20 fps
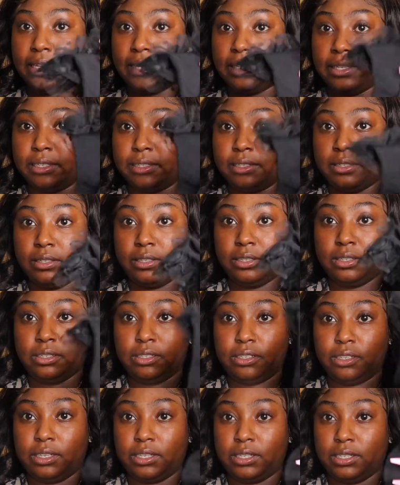
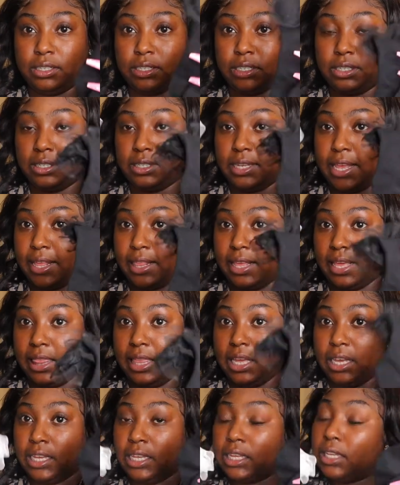So this is just how they
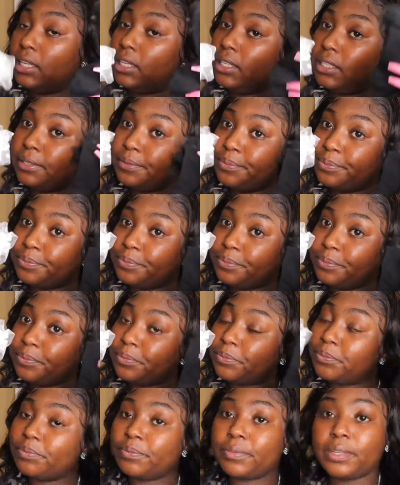look.
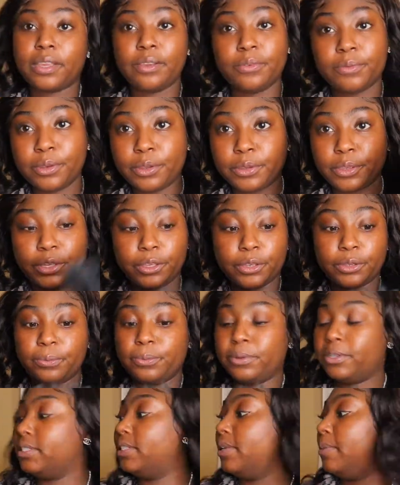Real cute,
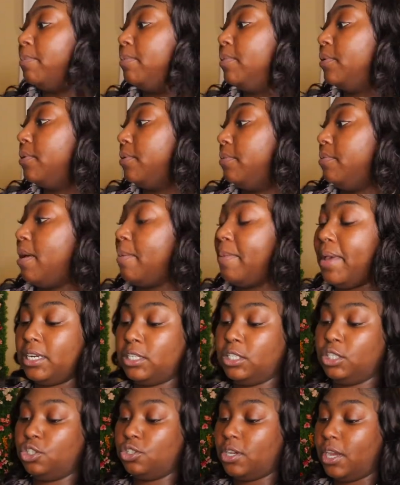real simple. I'm
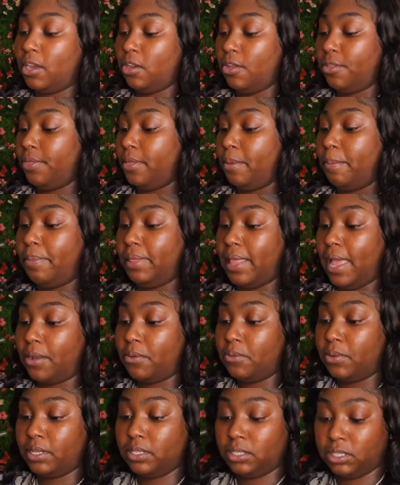actually trying on the
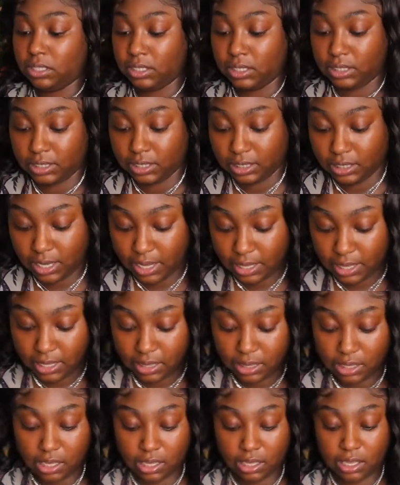black ones just to see how they
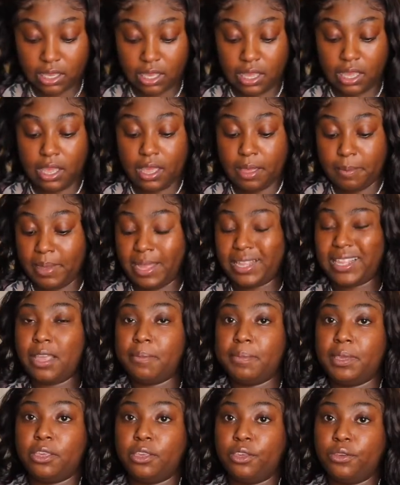look. I thought
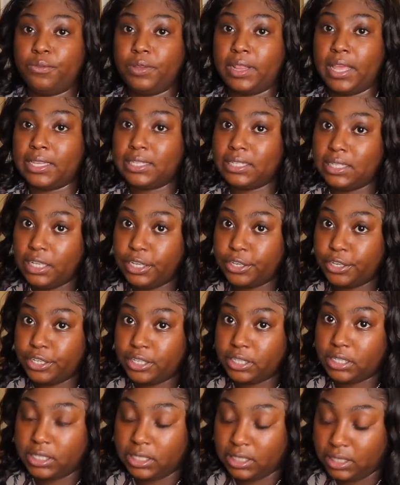it'd be cute for like
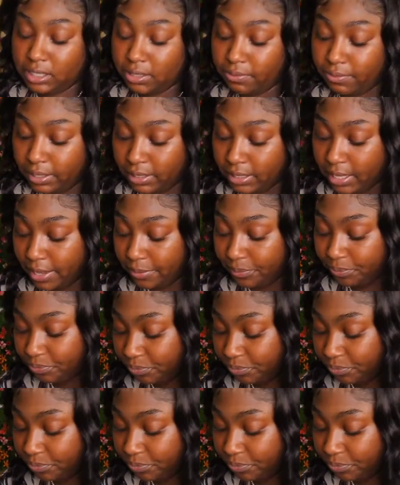sneakers and stuff like that.